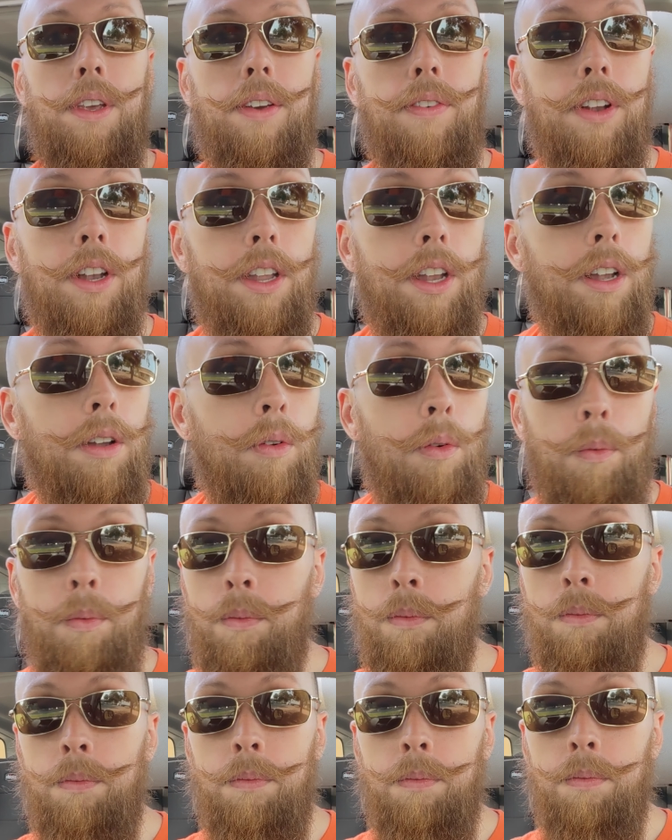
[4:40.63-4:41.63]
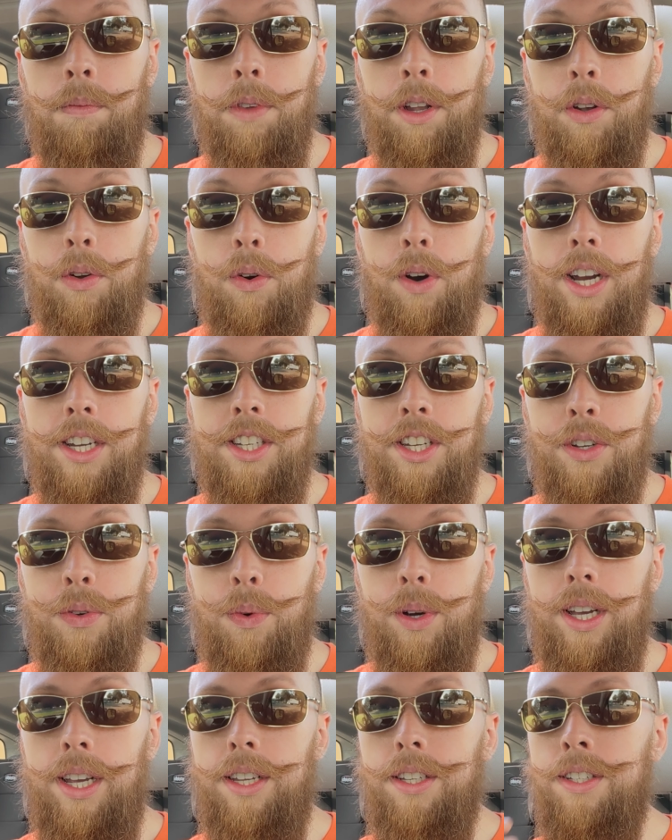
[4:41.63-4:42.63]
it a little crazy
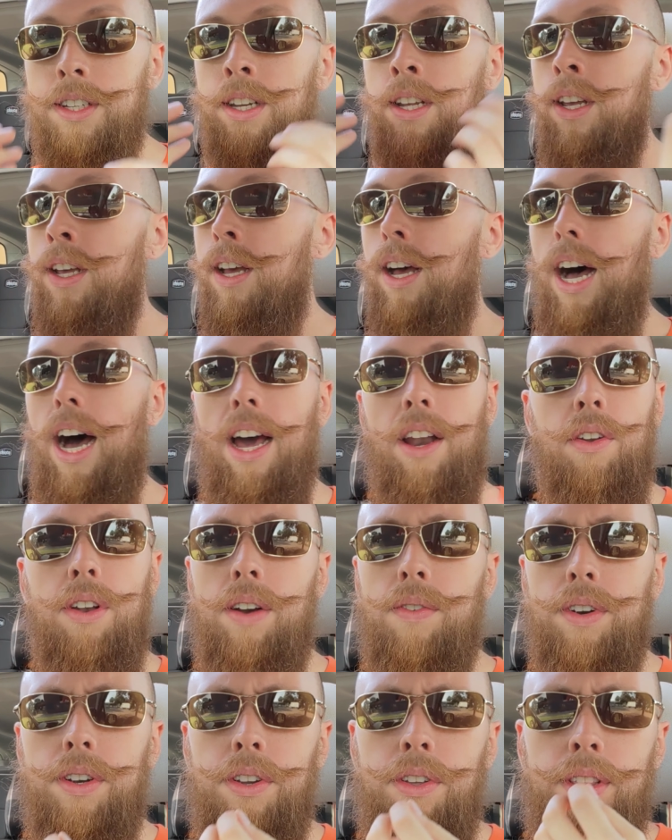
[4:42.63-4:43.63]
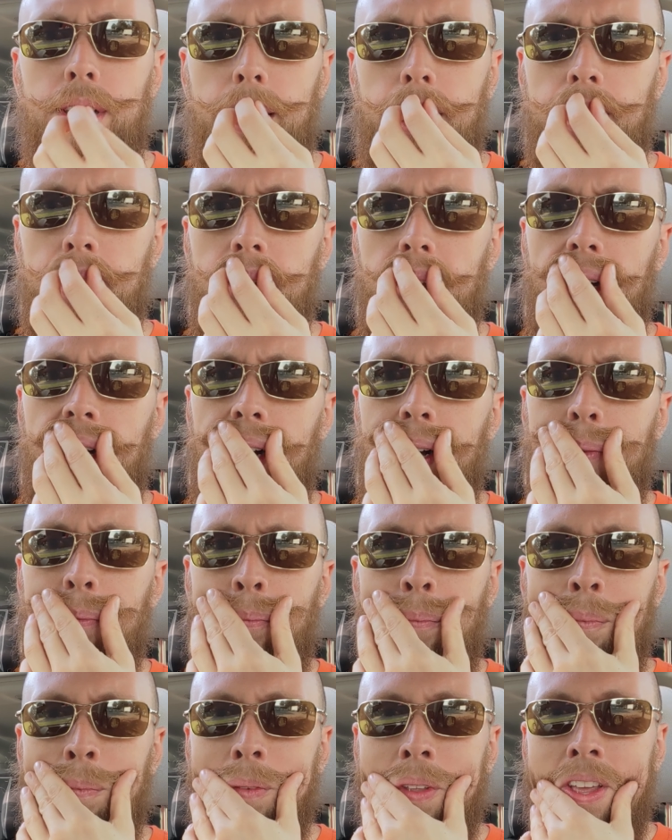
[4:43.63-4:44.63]
twist. I don't ever do that.
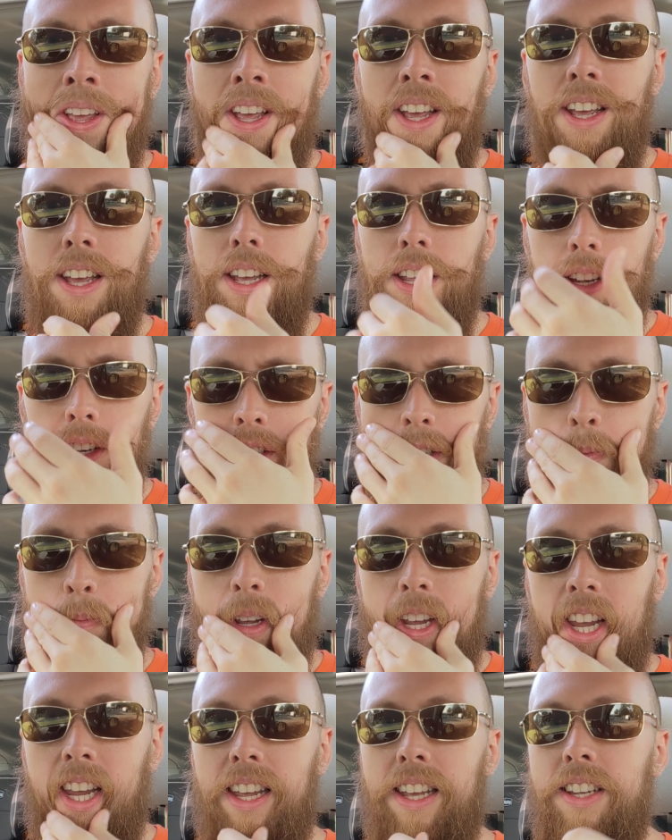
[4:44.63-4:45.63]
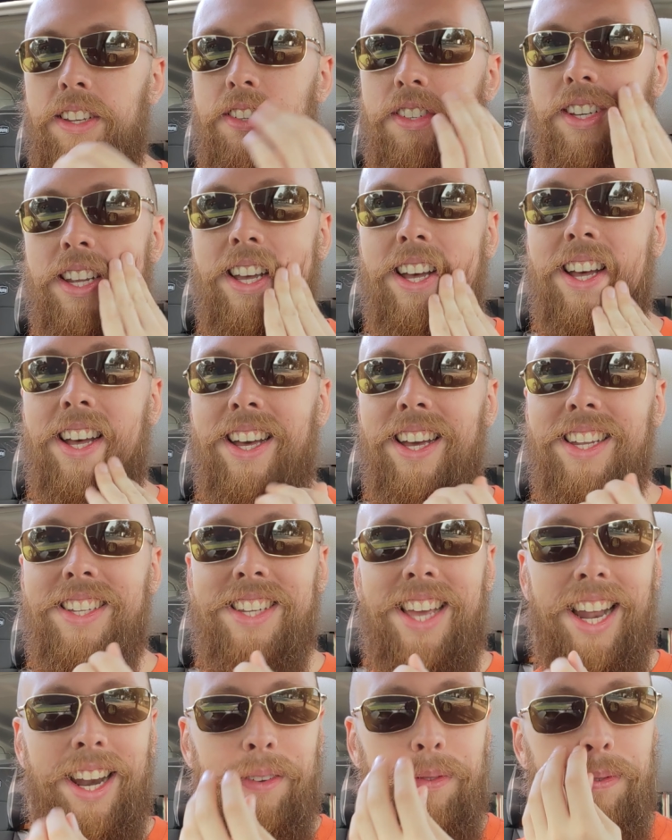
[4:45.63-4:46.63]
To me, it's
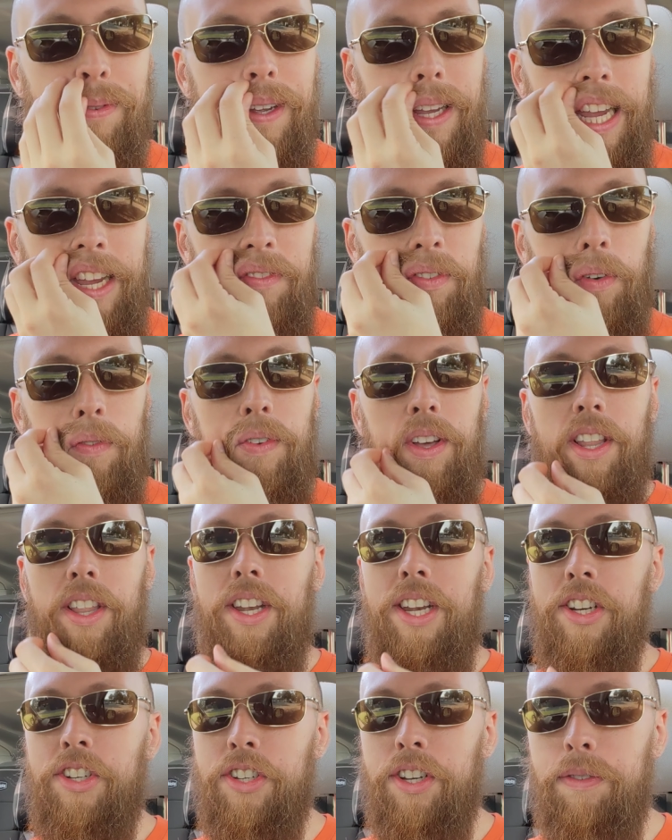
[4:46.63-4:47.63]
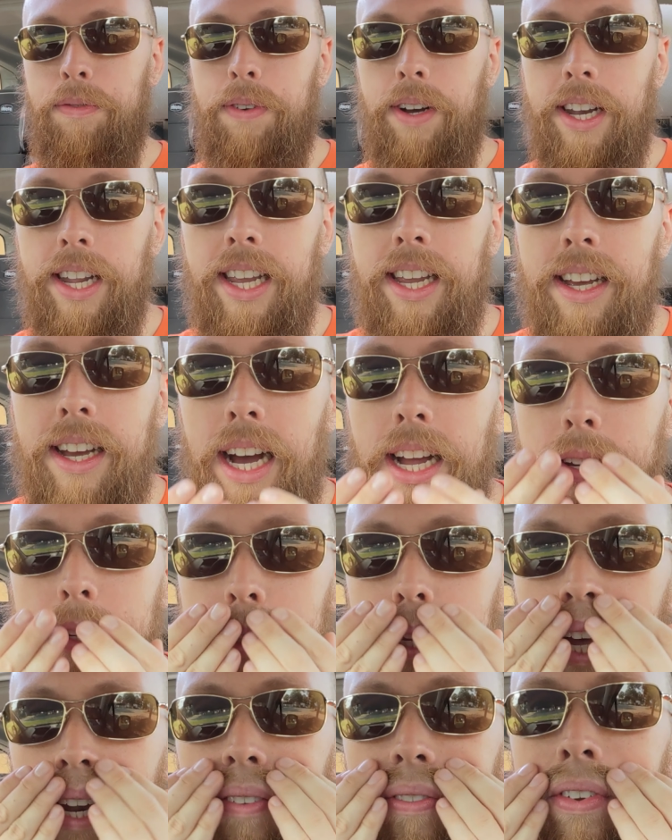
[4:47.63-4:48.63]
kind of evil villainish and funny. I
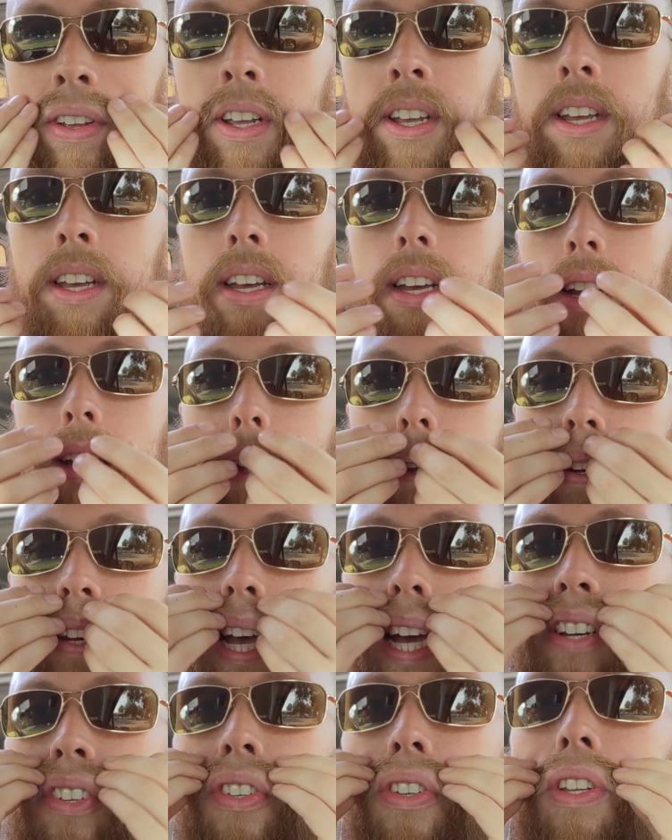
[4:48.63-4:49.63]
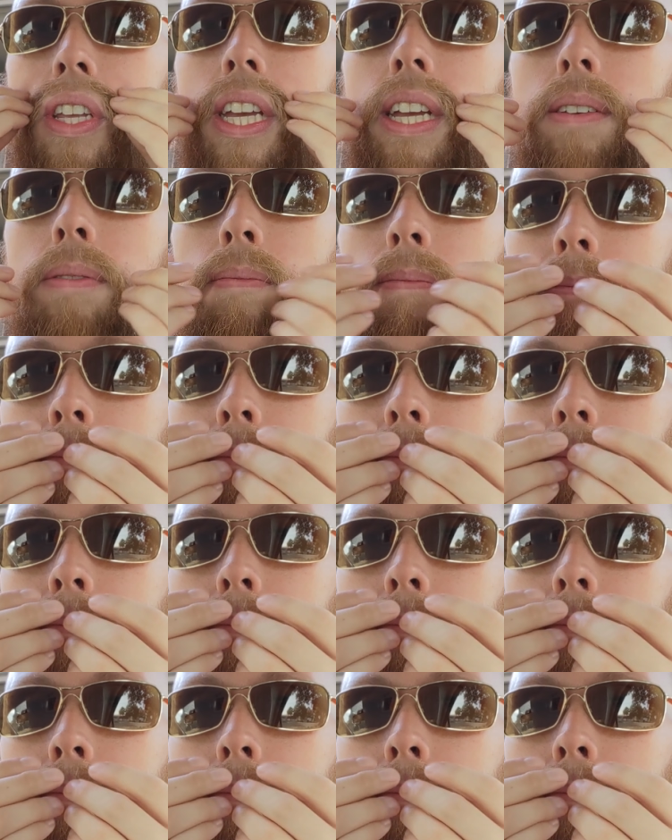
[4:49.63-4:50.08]
just kind of naturally